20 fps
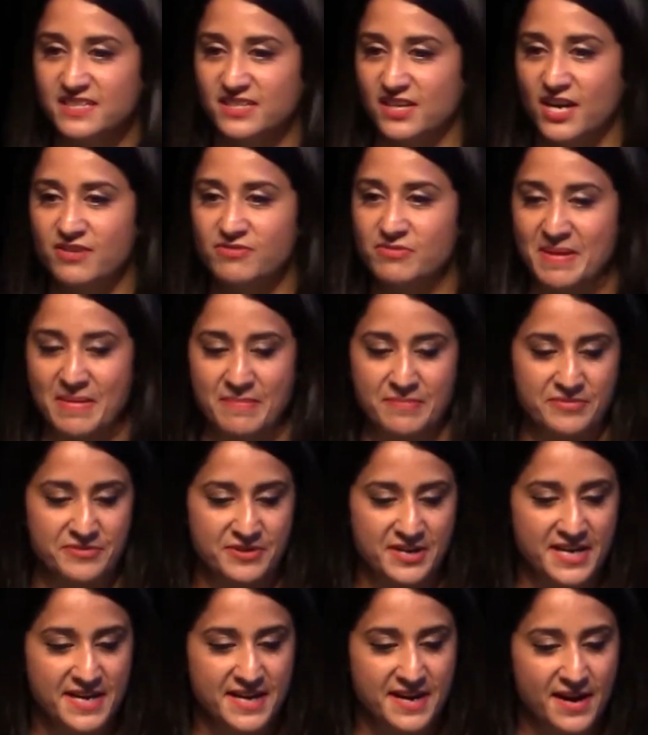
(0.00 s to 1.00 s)
as I remember
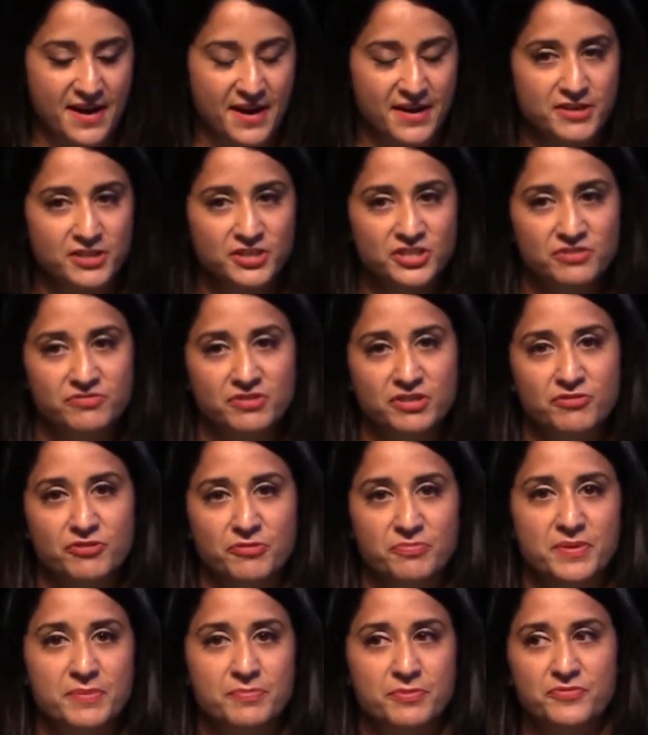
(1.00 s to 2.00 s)
it. I used to
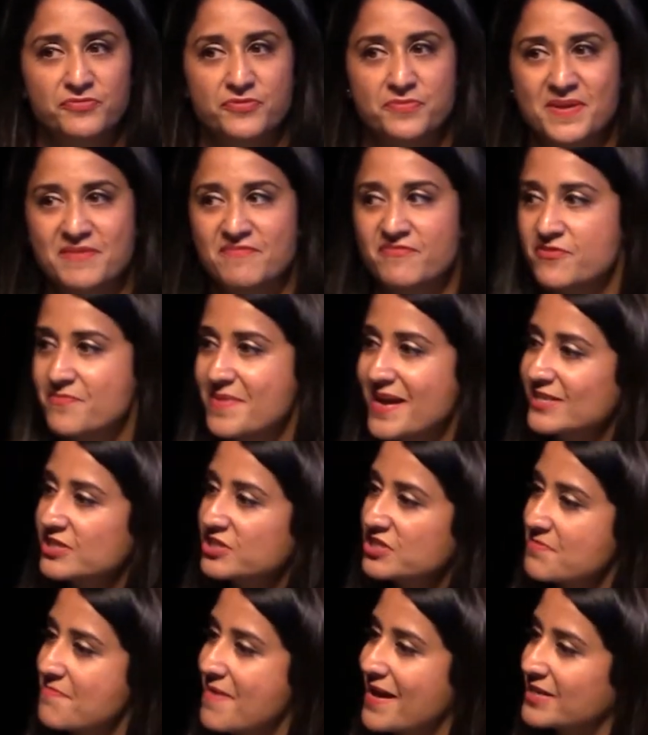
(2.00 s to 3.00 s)
recruit people from
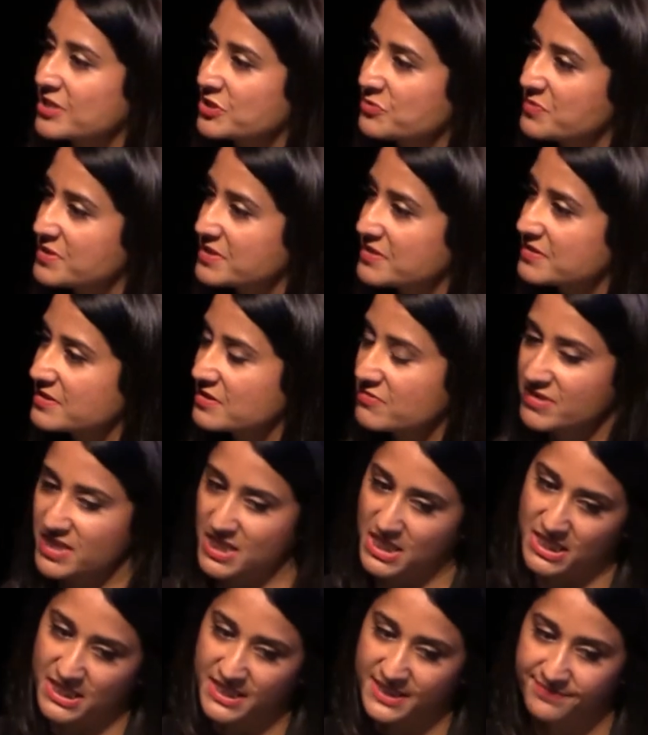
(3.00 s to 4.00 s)
information management
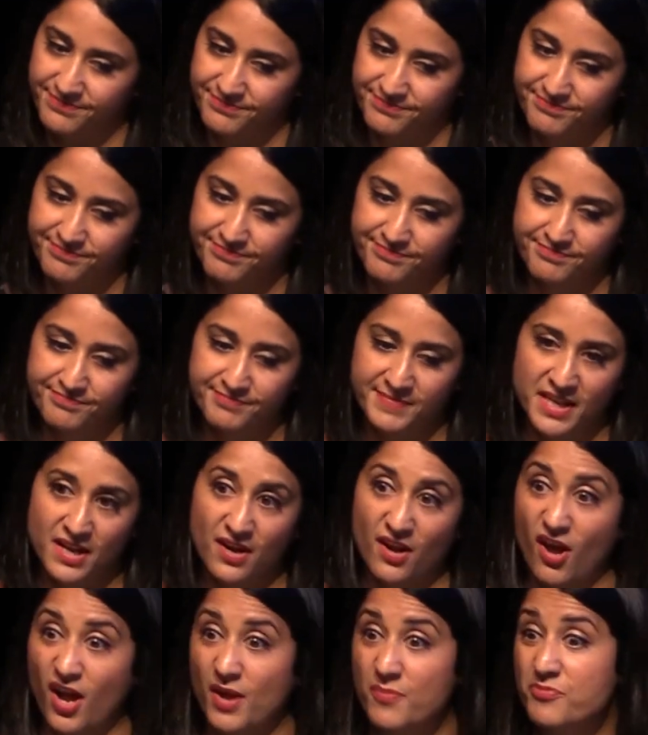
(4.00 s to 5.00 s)
degrees,
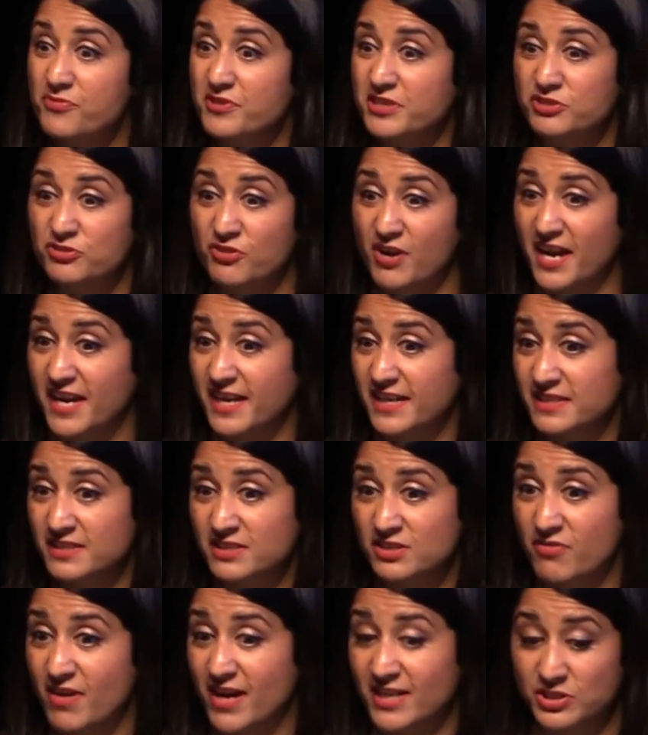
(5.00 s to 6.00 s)
library
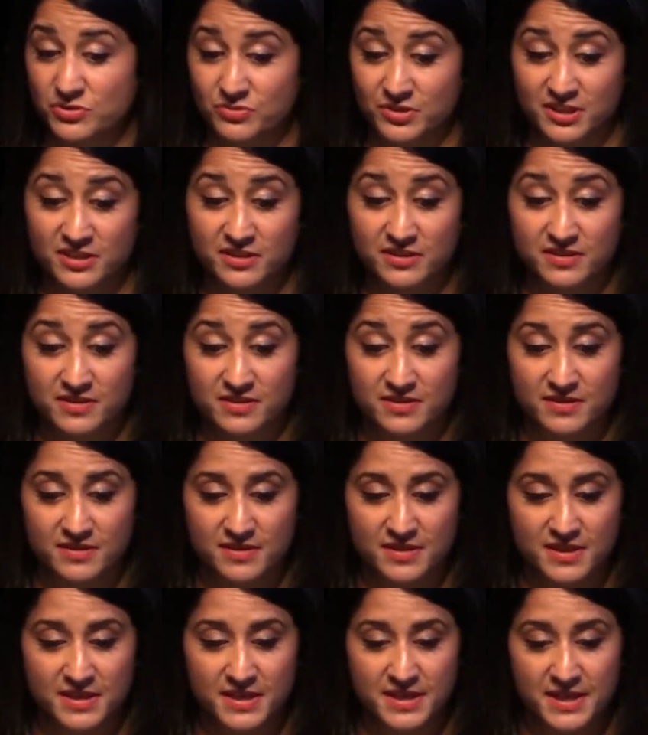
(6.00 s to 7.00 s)
trained graduates,
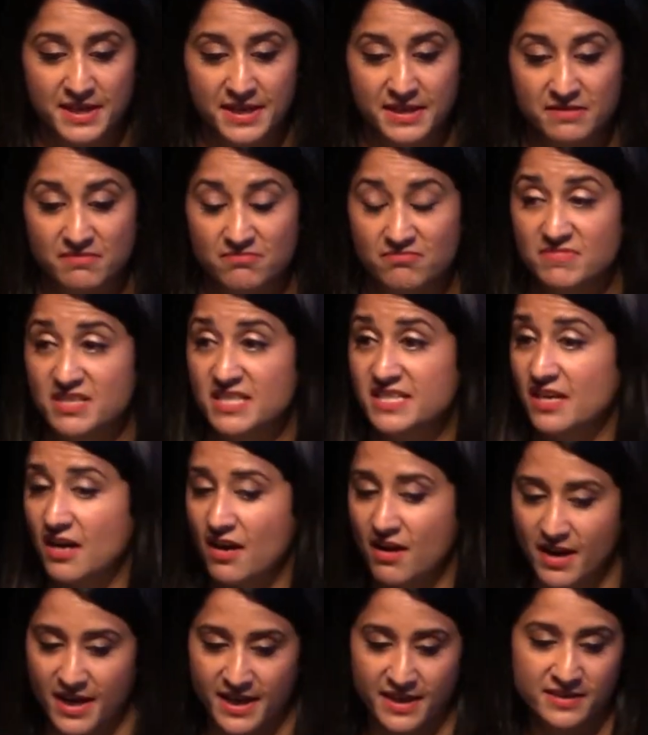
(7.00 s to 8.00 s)

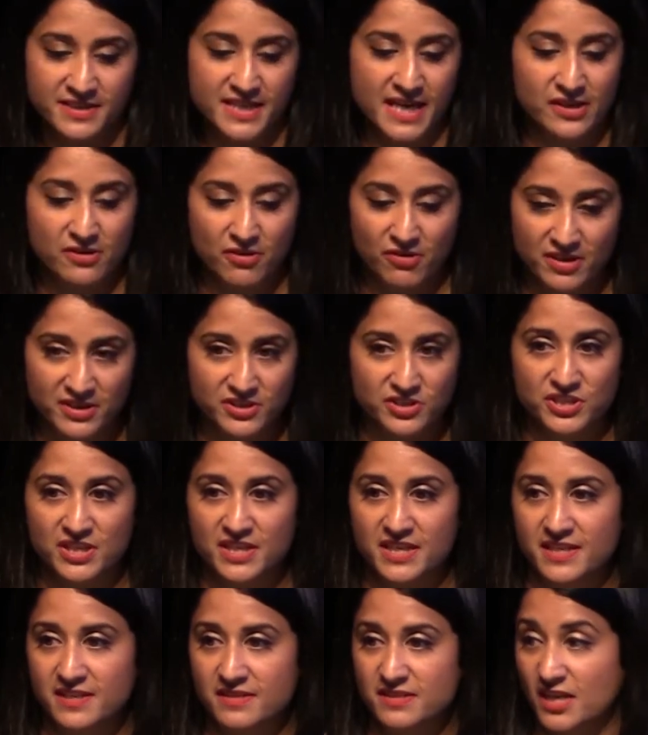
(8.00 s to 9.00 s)
design,
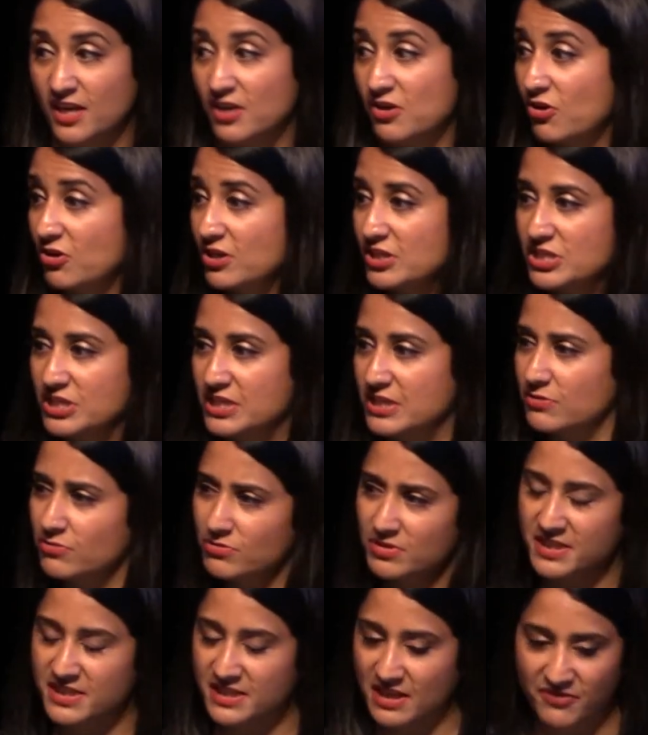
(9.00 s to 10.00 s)
technology, psychology,
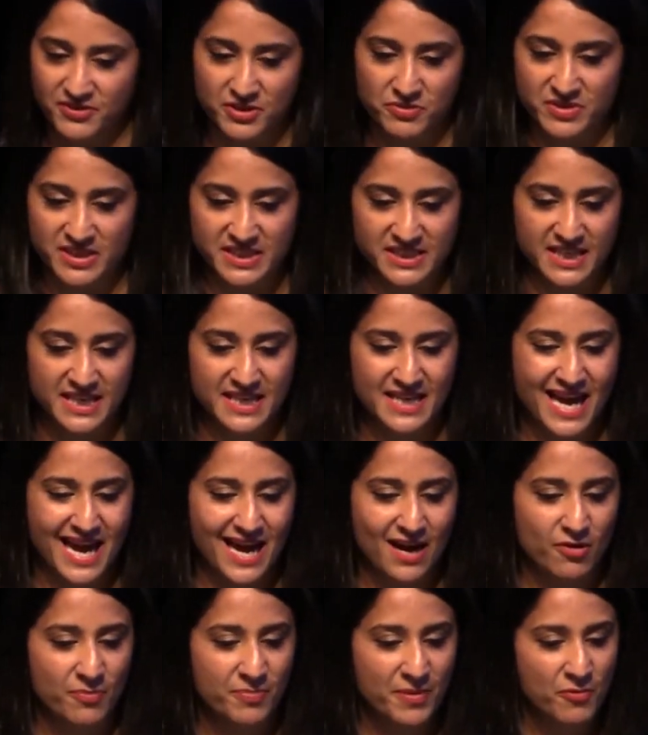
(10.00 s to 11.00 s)
all the stuff that we see
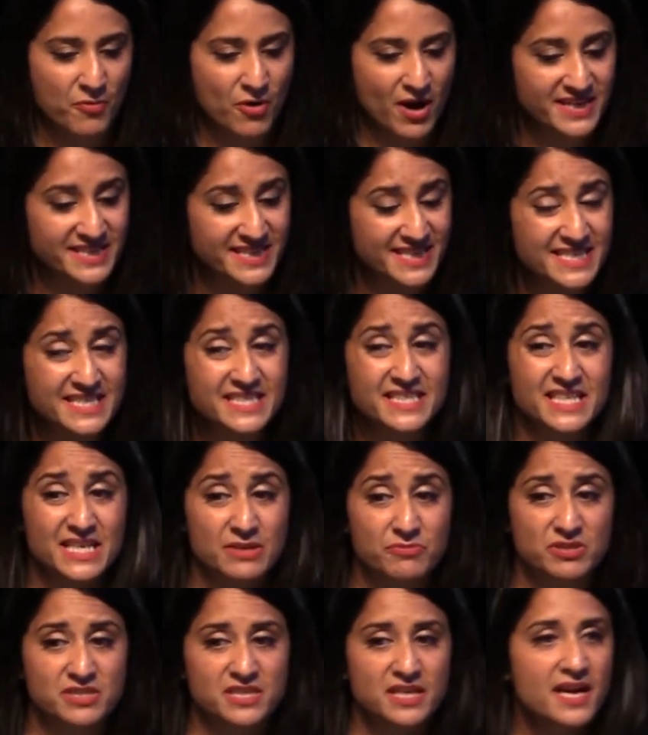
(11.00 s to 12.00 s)
now. But what I did
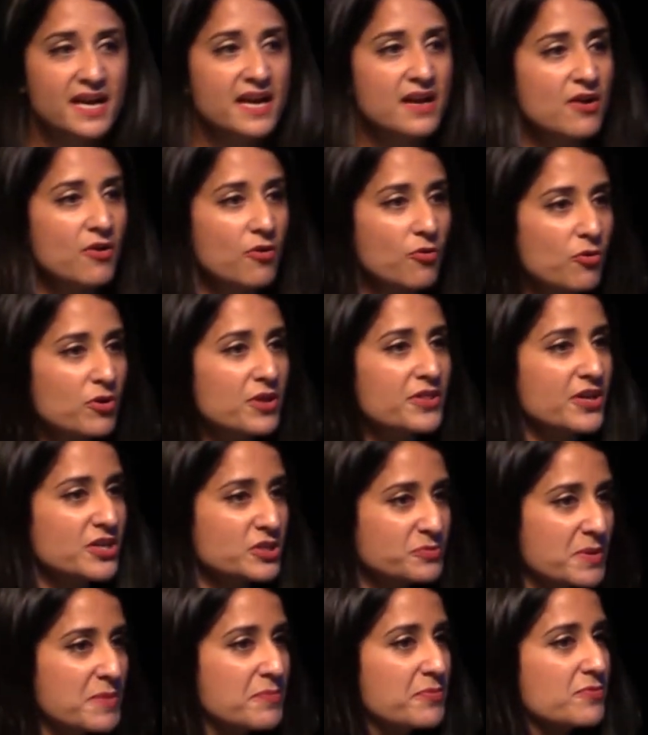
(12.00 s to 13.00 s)
see was all of
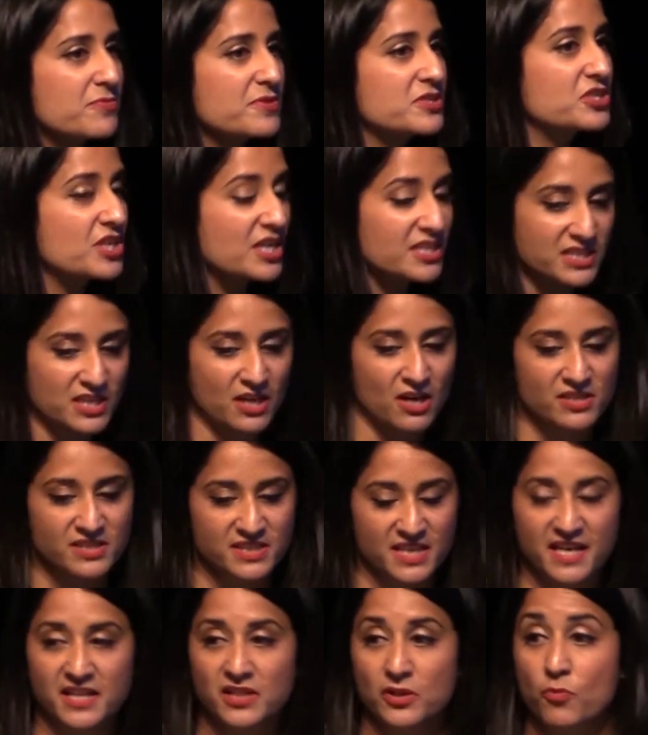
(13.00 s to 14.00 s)
those people were just
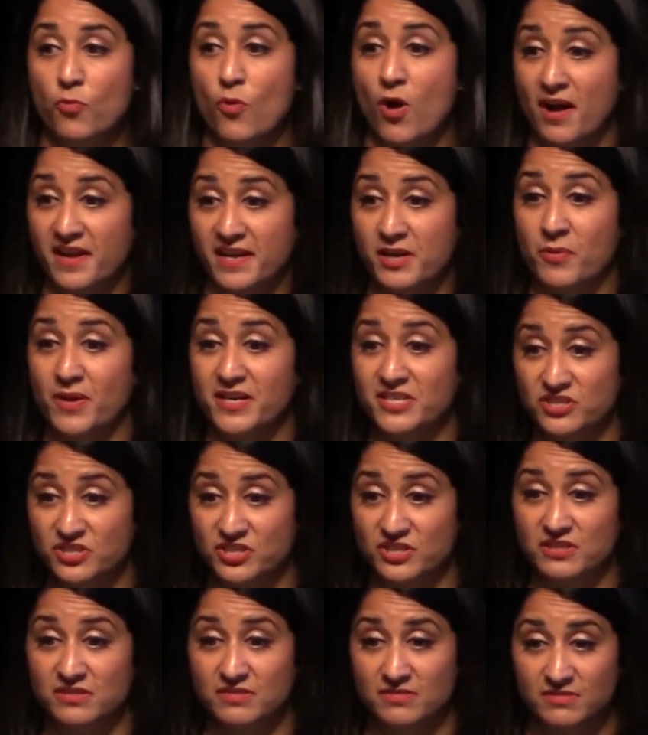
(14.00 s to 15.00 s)
asking the why
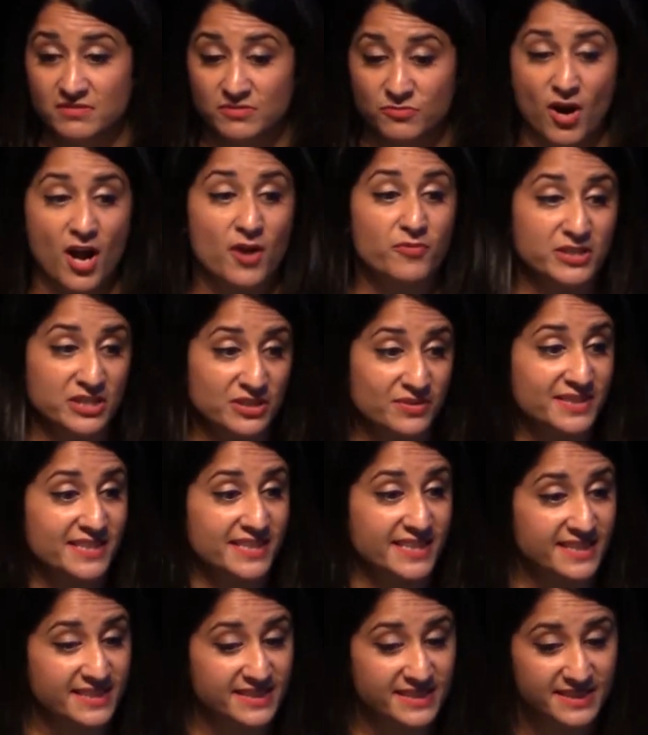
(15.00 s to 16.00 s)
question. Why are we doing
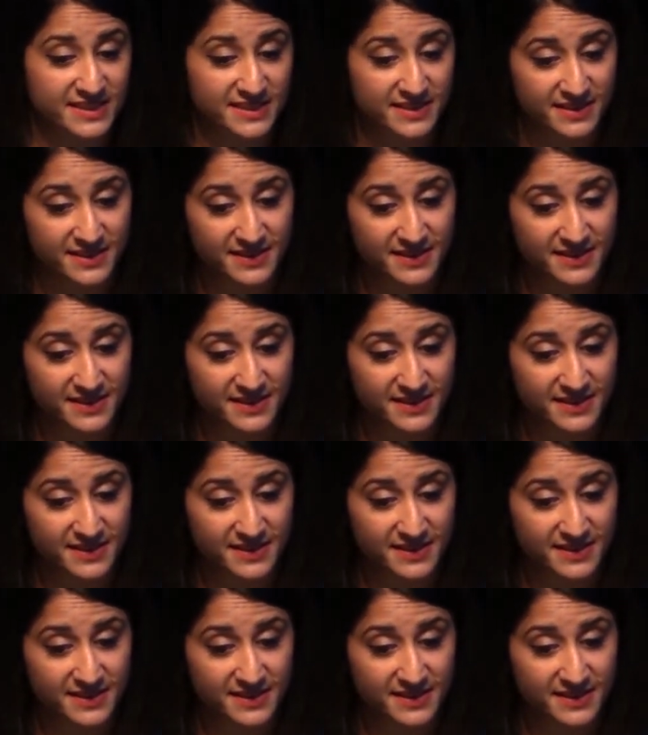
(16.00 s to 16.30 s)
this?